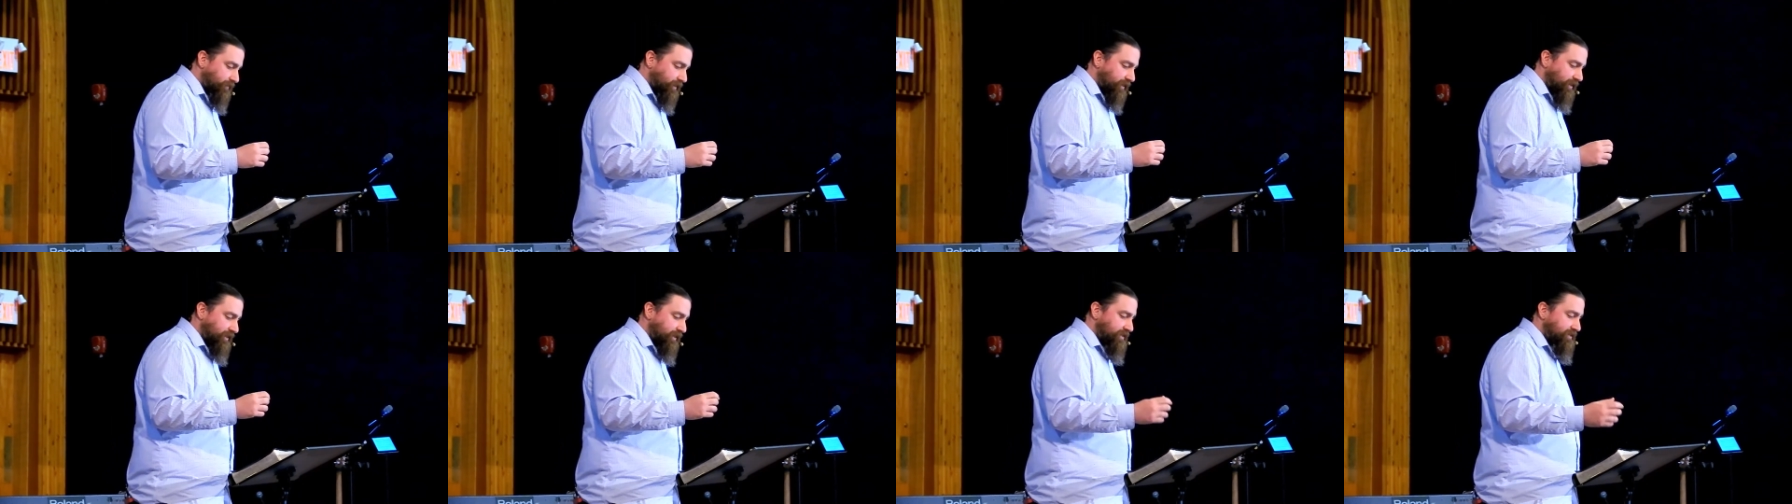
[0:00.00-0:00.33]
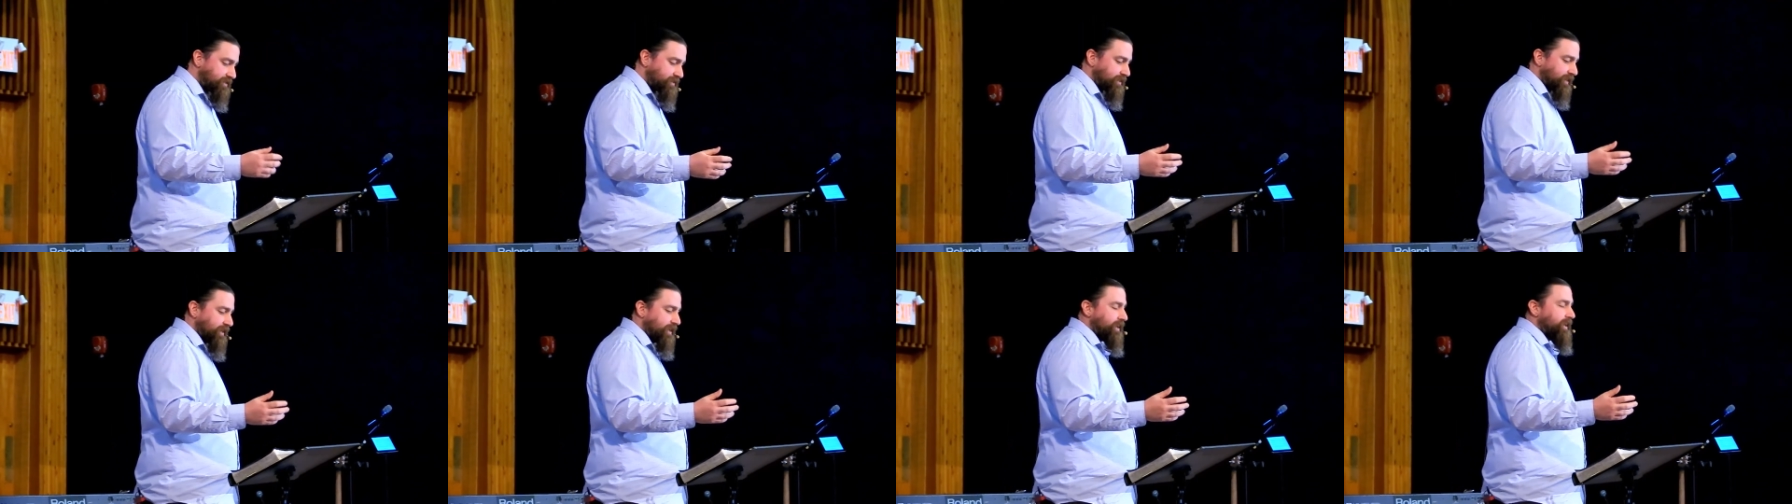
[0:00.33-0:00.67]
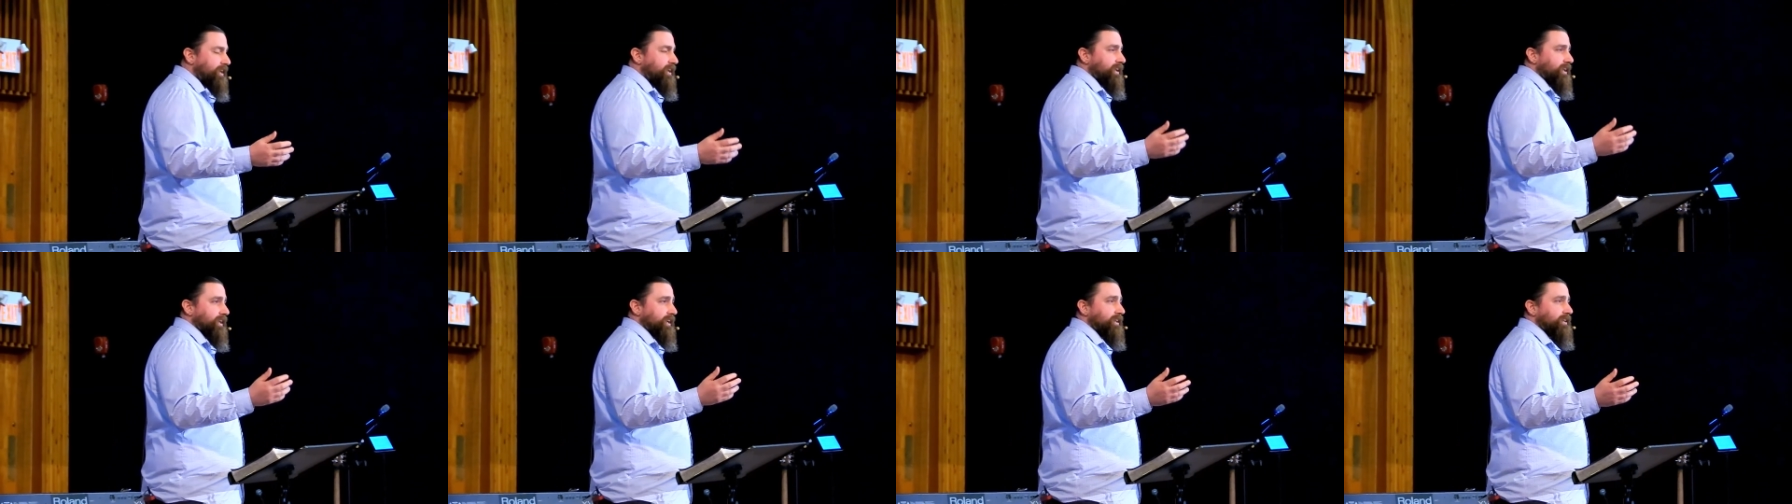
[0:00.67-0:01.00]
is
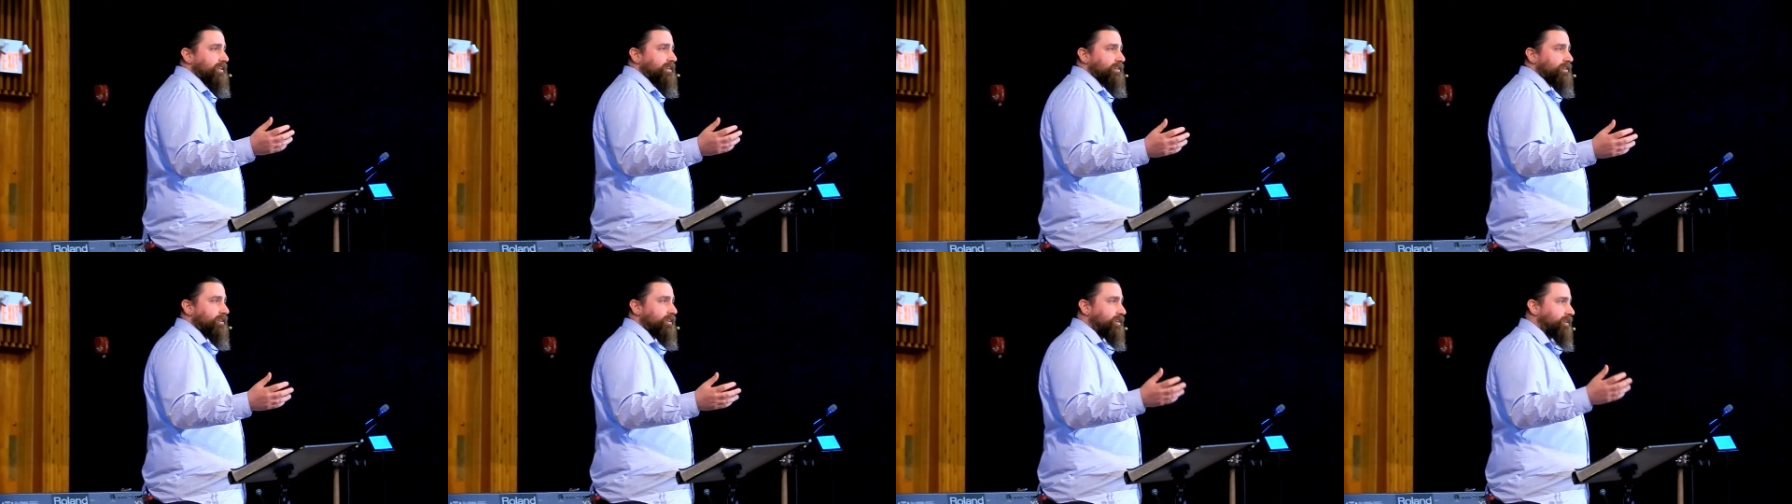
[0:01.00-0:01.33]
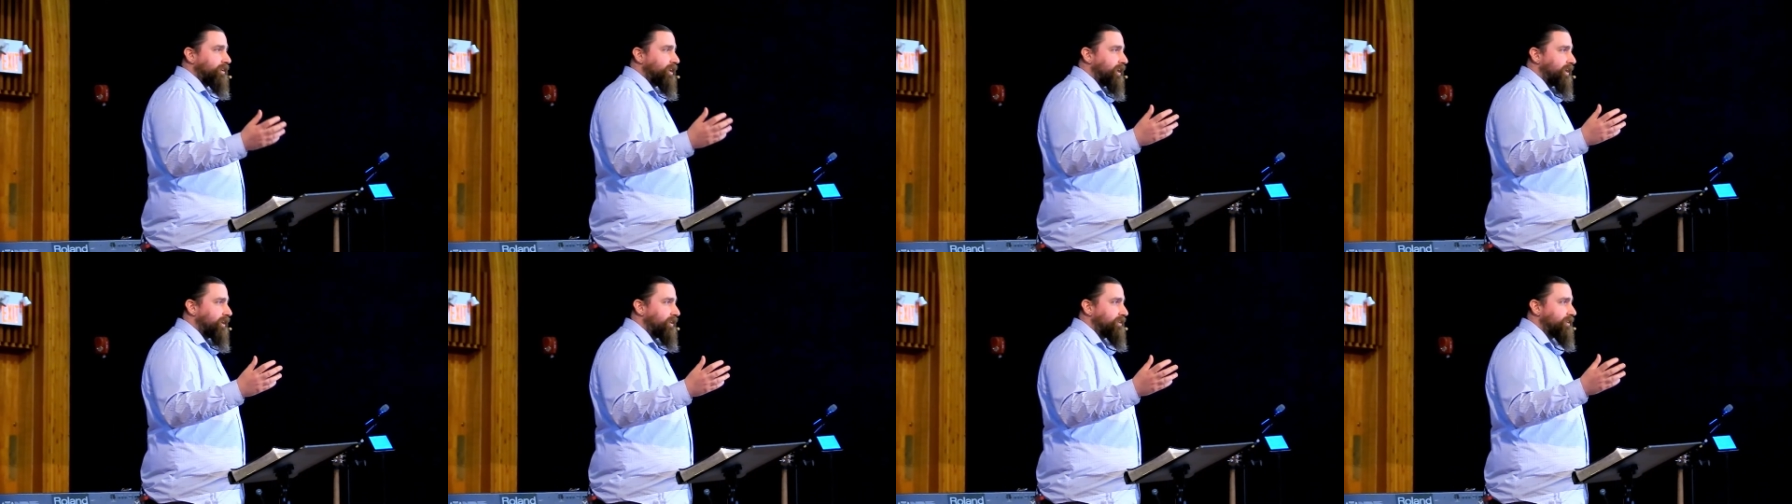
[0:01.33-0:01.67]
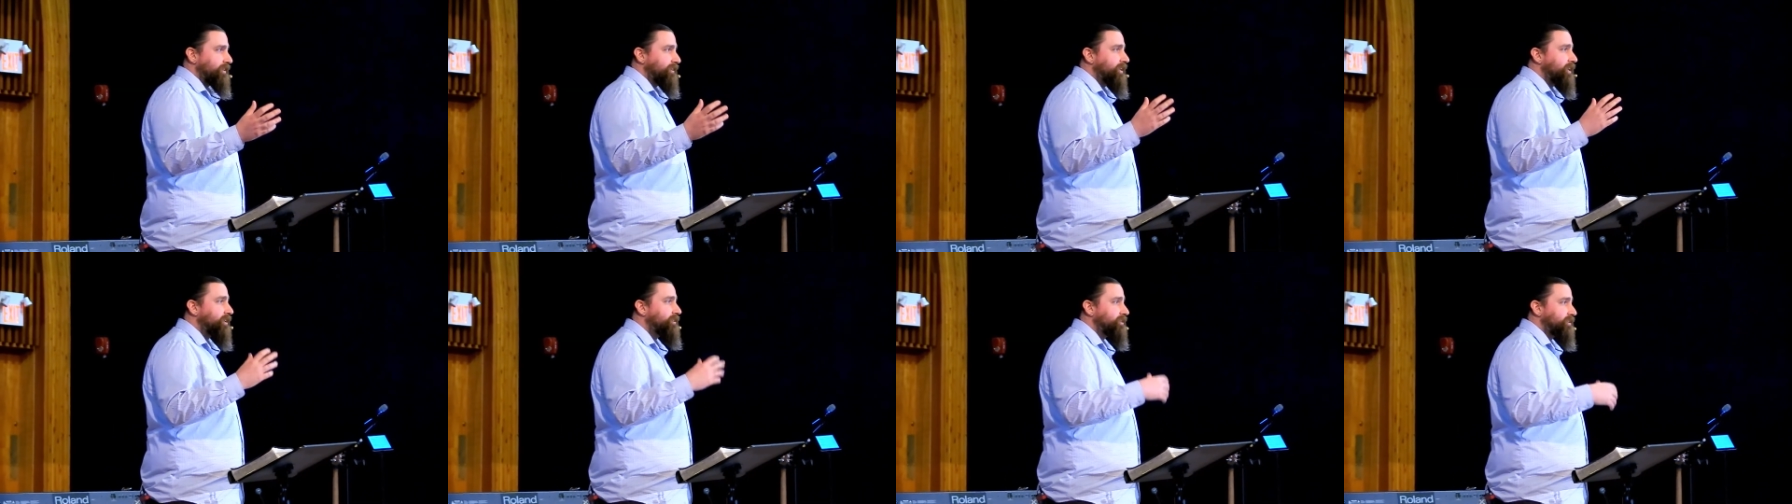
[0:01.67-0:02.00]
in uh, the
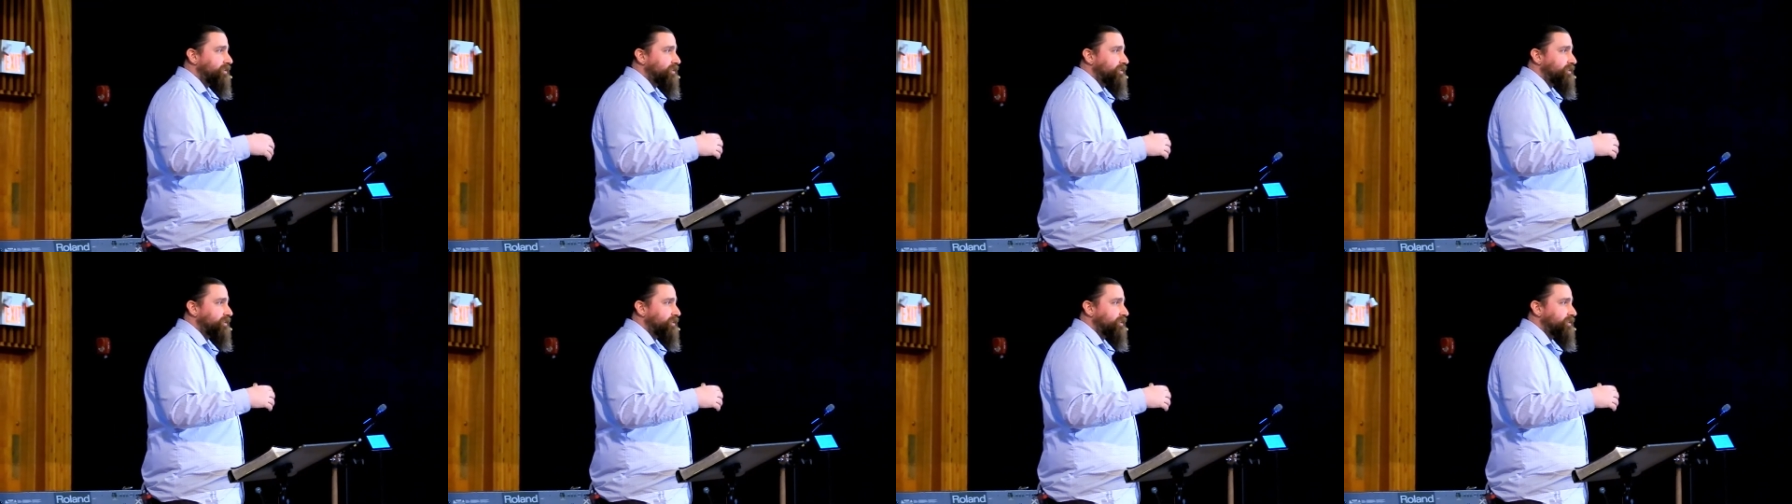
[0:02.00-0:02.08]
letter